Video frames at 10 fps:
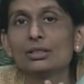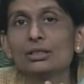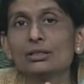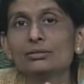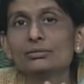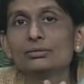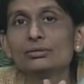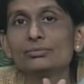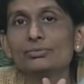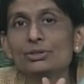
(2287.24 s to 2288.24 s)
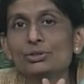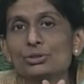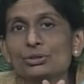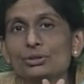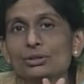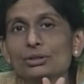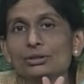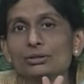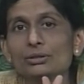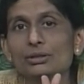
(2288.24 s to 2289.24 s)
uh, which
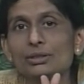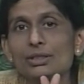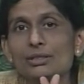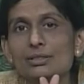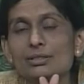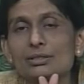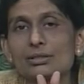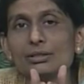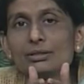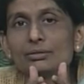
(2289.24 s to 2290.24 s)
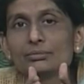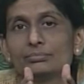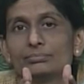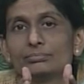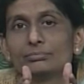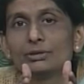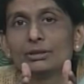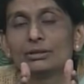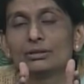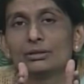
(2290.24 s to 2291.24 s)
uh, is uh,
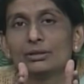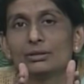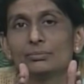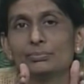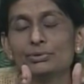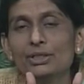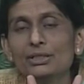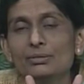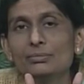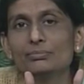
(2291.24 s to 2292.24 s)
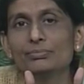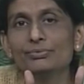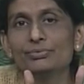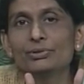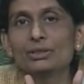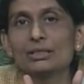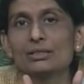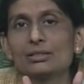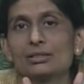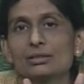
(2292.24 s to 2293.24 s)
putting before
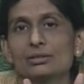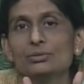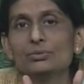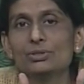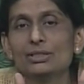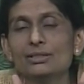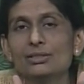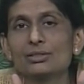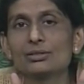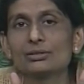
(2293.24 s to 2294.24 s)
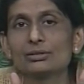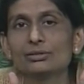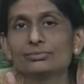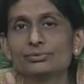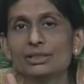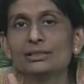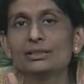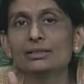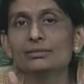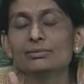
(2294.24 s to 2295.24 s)
us two sets of
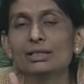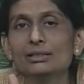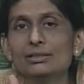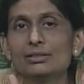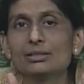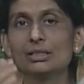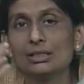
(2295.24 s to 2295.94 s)
thinking. One is